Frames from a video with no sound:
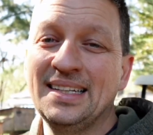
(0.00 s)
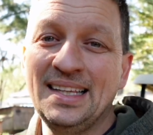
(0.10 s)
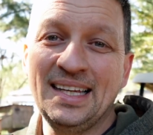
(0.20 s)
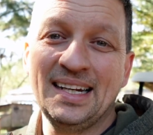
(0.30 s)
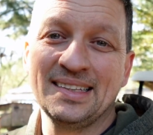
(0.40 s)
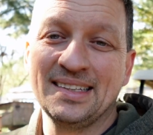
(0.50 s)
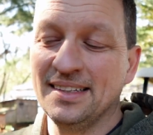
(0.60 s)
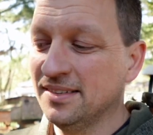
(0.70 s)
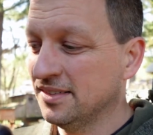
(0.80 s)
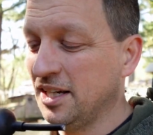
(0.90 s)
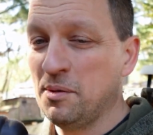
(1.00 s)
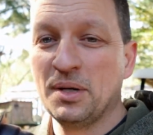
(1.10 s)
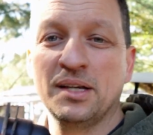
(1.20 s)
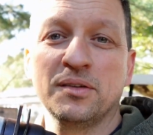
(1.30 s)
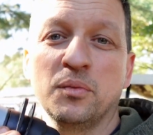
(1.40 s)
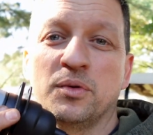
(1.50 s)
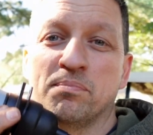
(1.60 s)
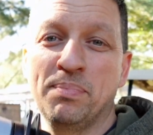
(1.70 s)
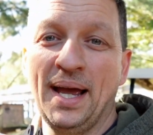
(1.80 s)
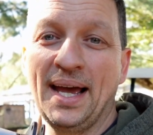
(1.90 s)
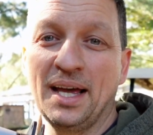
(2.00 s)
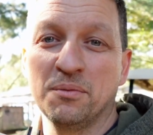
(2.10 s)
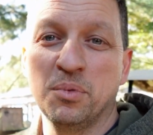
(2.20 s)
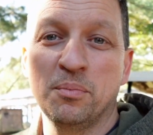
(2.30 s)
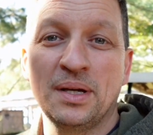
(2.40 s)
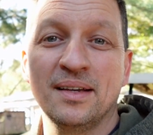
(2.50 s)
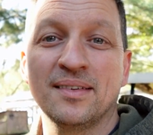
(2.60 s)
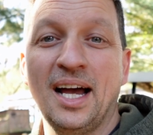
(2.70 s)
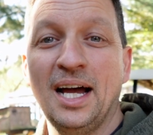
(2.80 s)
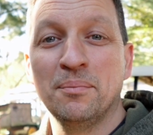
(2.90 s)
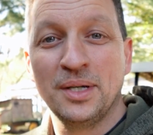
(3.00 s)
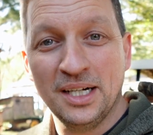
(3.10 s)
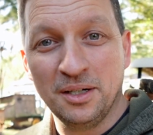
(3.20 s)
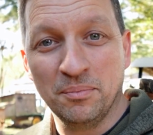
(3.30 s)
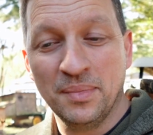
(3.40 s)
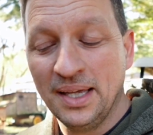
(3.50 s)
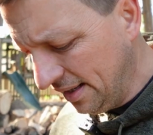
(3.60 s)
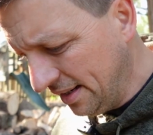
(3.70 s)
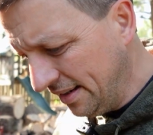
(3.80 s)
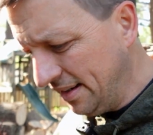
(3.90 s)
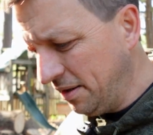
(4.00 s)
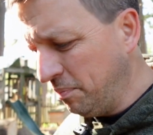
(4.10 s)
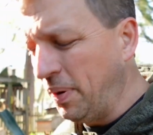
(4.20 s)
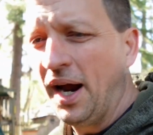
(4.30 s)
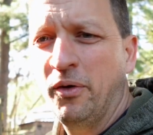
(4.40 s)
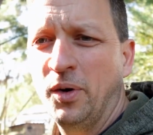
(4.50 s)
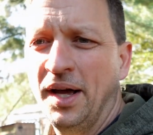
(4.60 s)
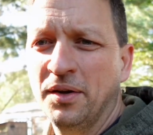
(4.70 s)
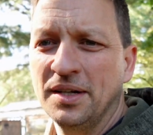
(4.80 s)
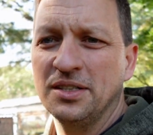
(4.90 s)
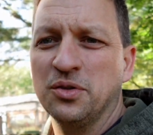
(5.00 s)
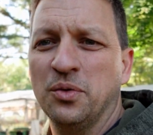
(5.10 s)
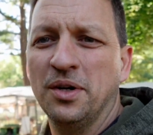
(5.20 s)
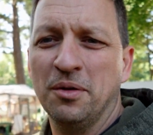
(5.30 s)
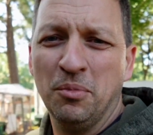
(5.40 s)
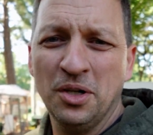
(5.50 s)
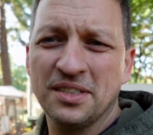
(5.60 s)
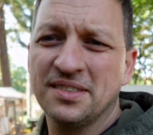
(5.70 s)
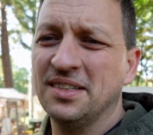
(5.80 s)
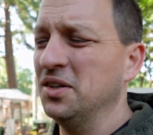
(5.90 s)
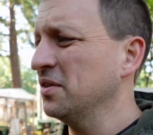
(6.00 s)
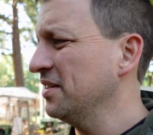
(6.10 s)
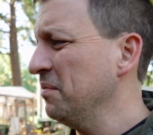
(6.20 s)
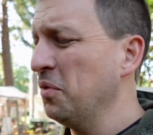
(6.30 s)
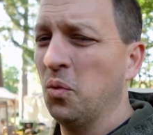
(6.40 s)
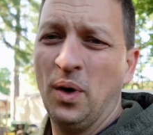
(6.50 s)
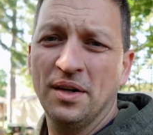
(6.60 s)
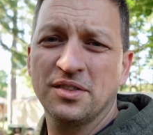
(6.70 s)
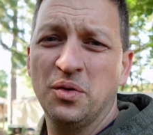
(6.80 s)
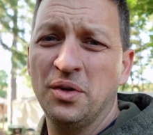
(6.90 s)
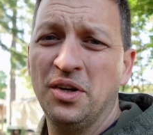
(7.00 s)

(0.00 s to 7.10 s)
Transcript: I deleted this not because it was bad, but because I'm dumb. In a power outage or an emergency or something weird's going